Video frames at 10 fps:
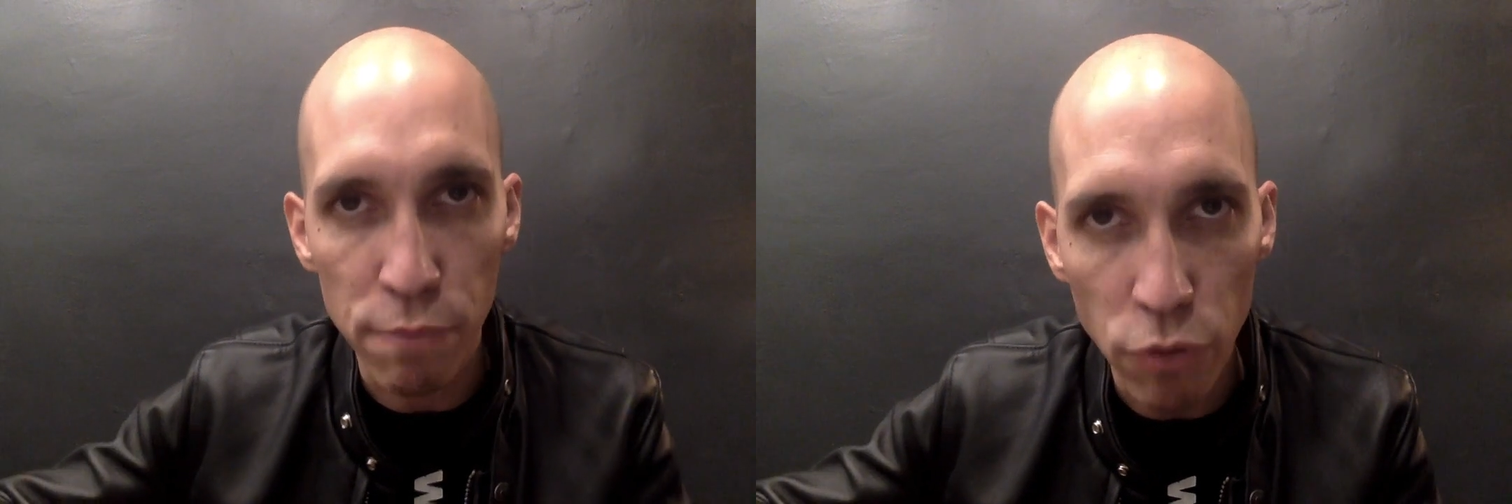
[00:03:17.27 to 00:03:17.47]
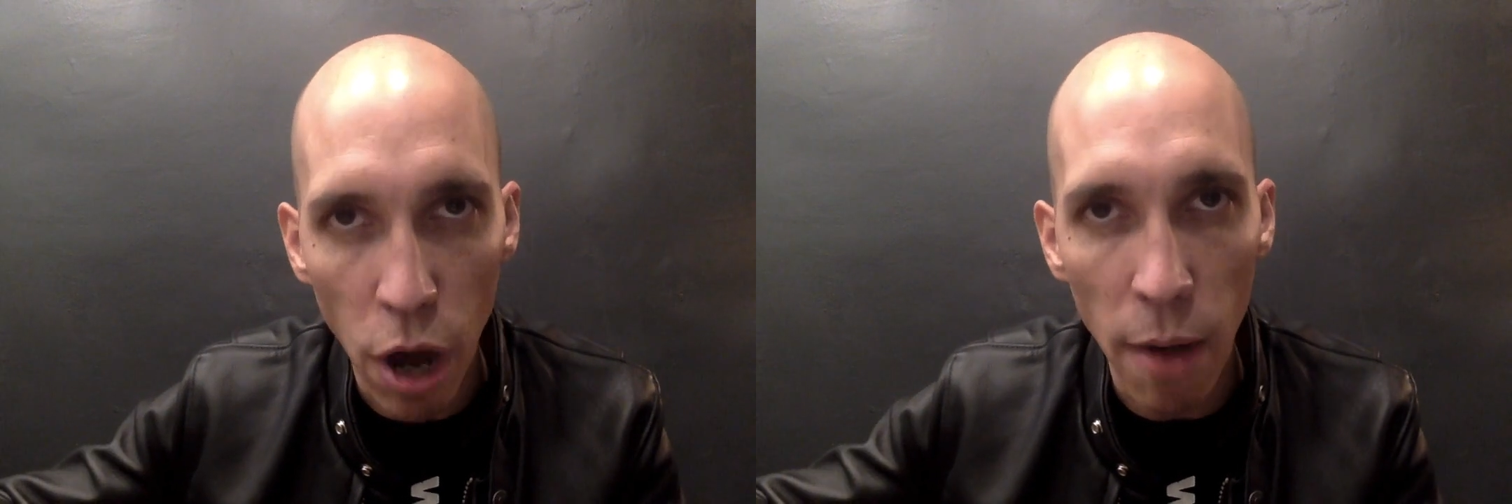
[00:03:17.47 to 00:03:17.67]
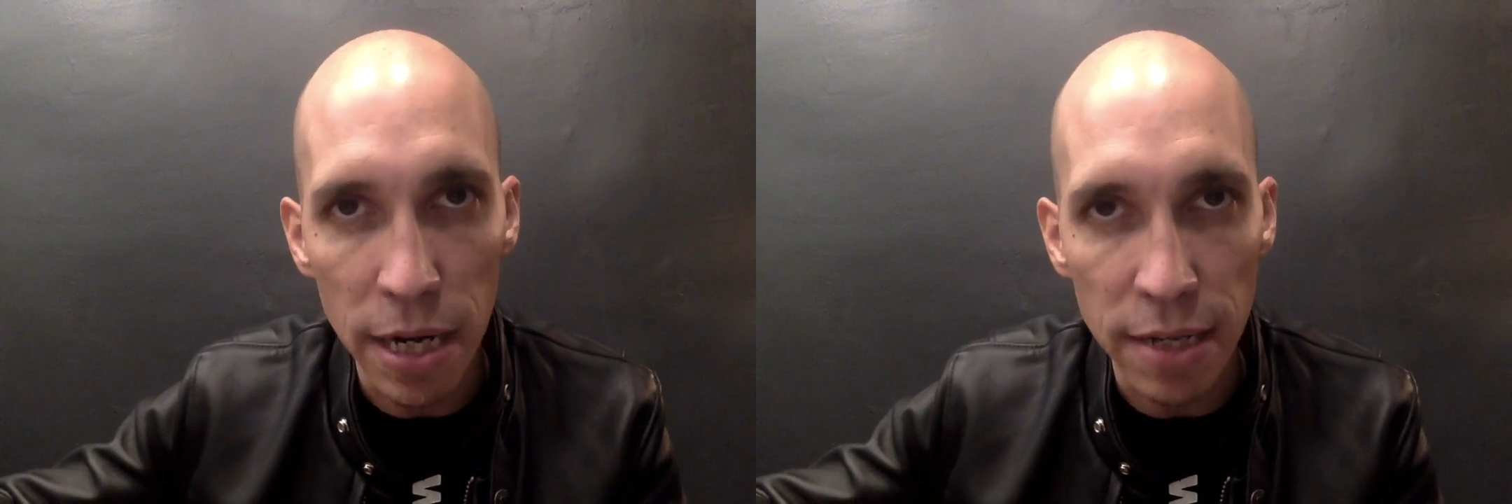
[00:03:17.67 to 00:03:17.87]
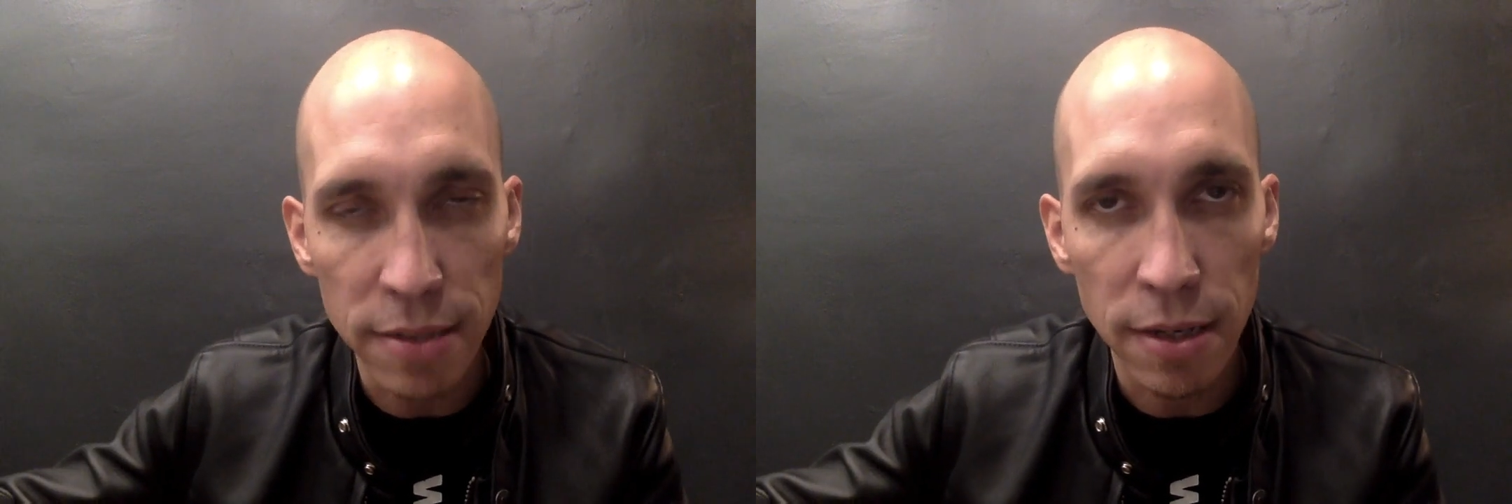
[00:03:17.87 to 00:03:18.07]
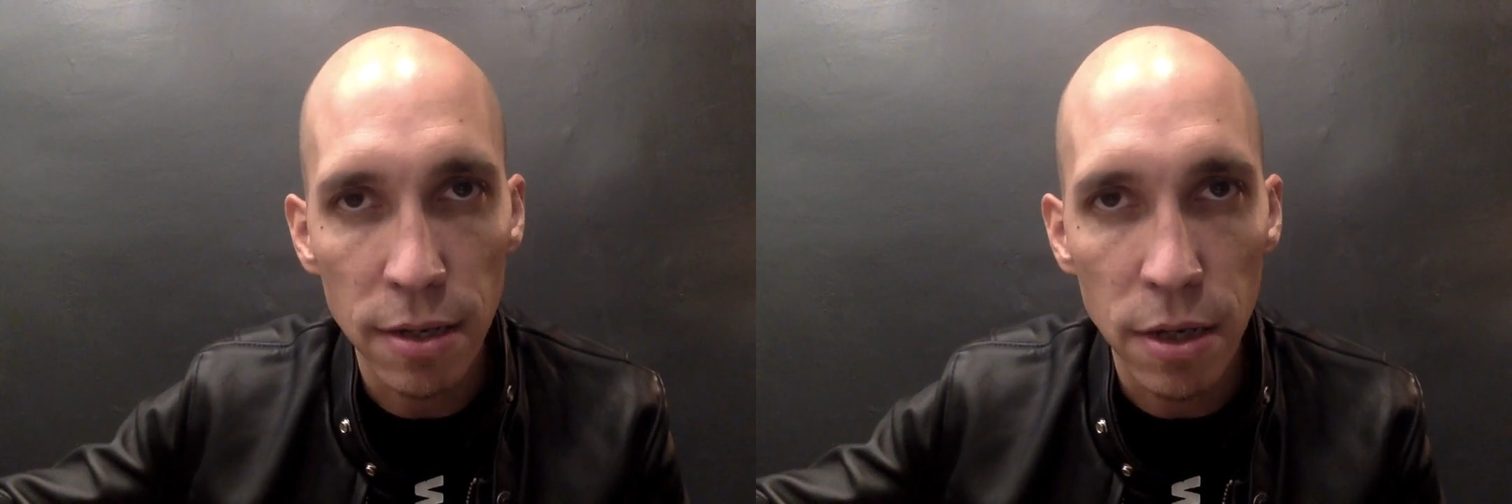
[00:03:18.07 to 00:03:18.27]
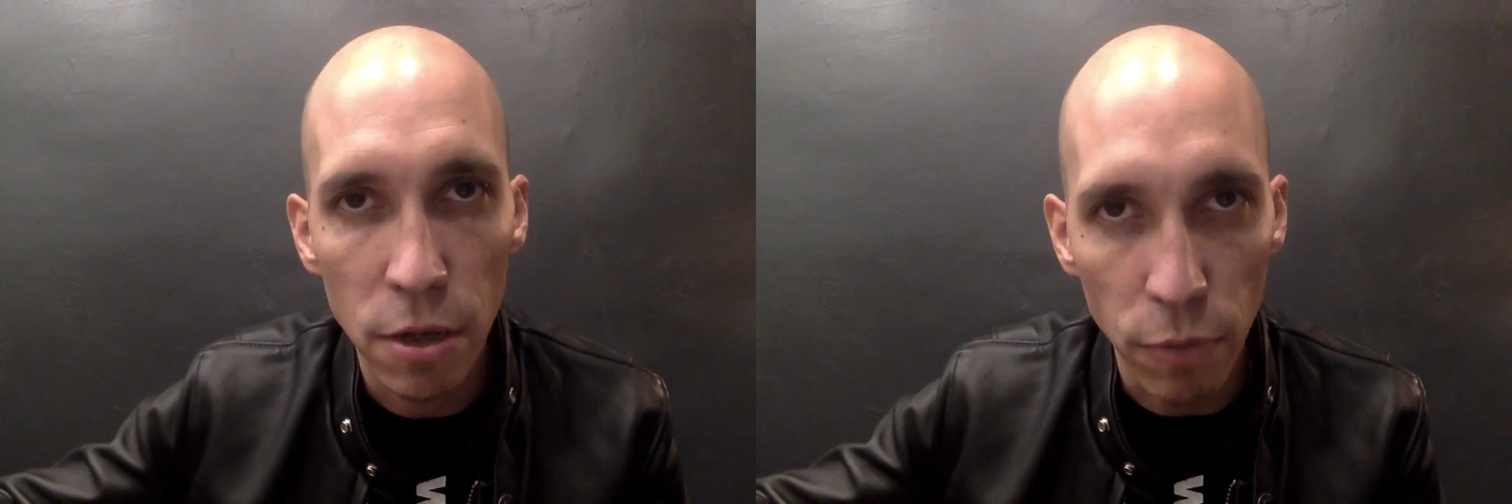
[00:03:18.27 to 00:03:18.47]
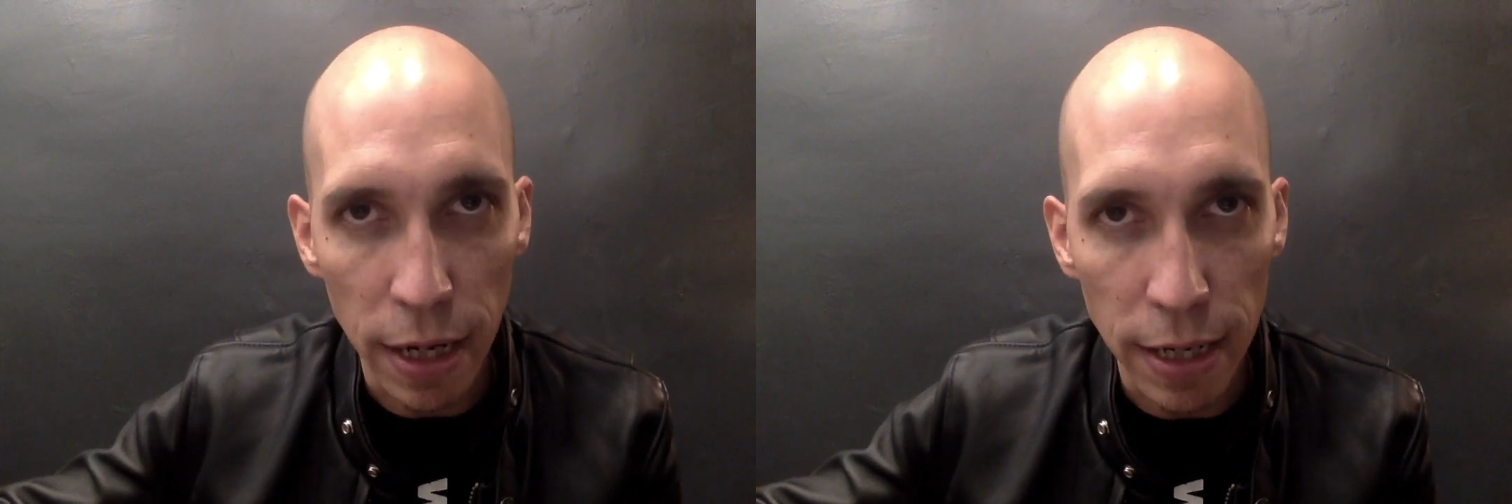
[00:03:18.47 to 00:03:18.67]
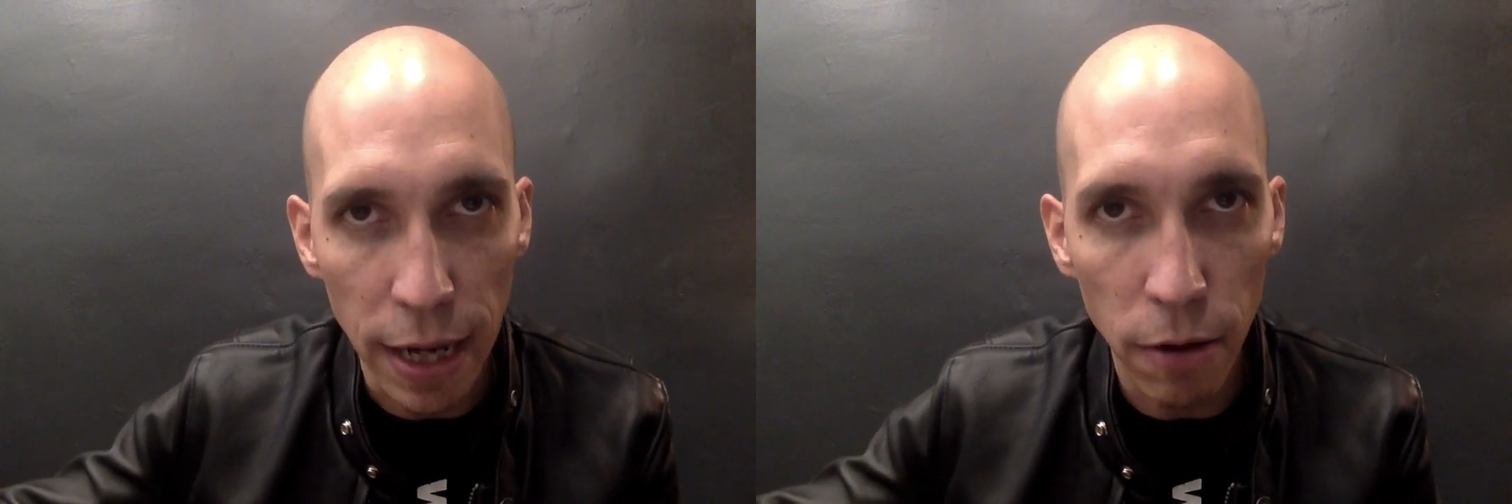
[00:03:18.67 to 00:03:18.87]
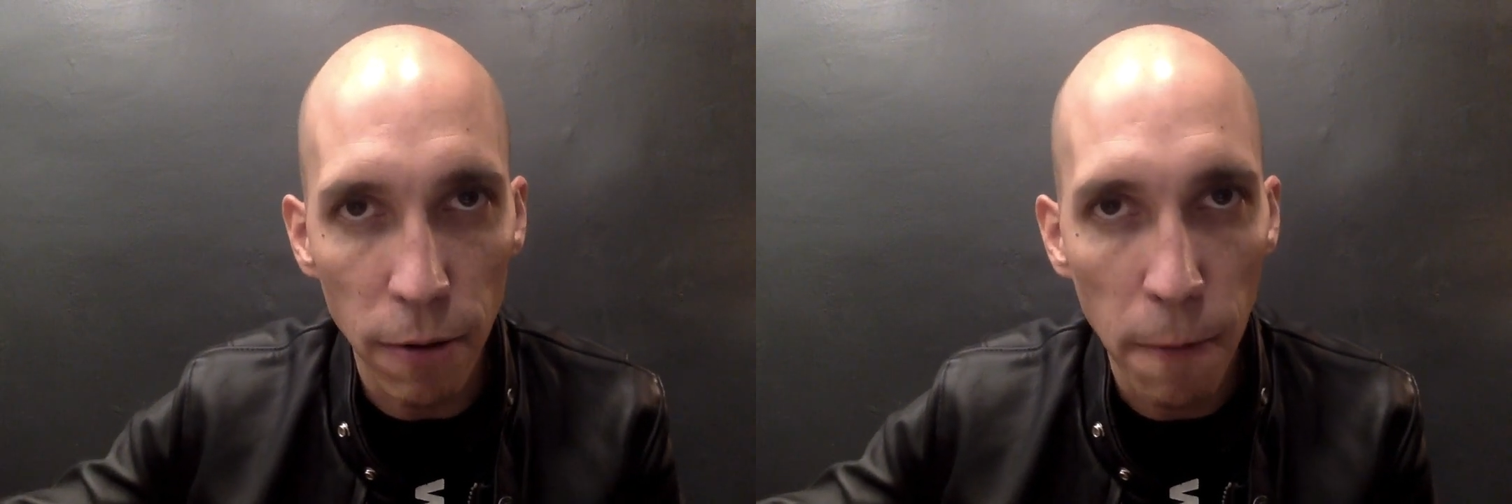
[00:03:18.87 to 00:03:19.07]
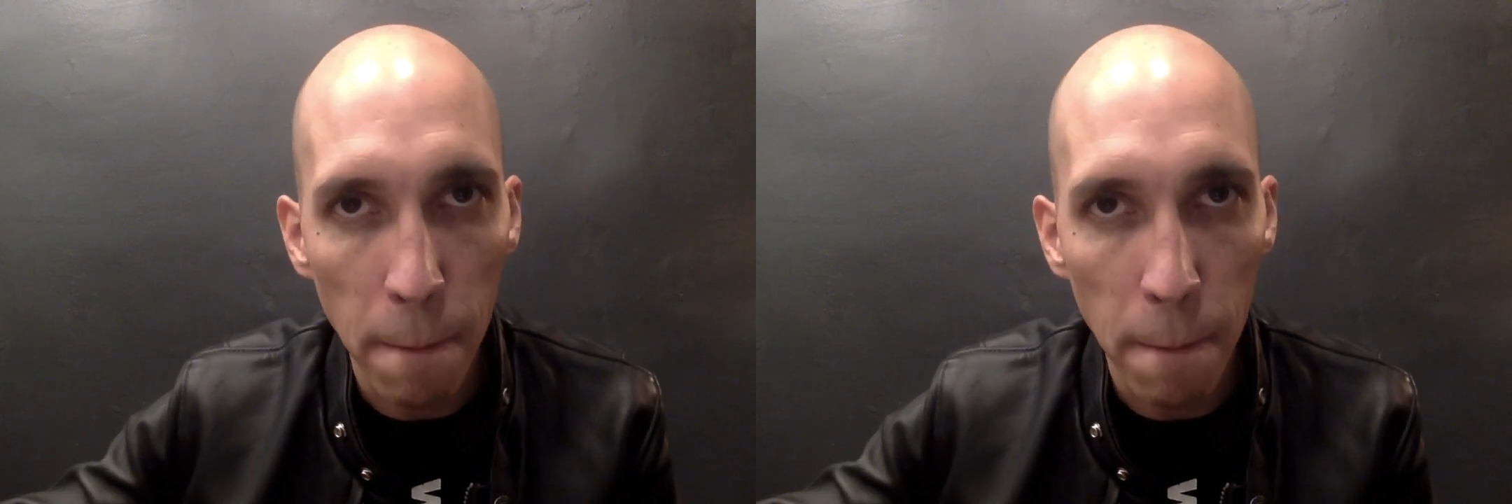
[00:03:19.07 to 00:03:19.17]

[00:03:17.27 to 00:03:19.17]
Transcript: prominent right now.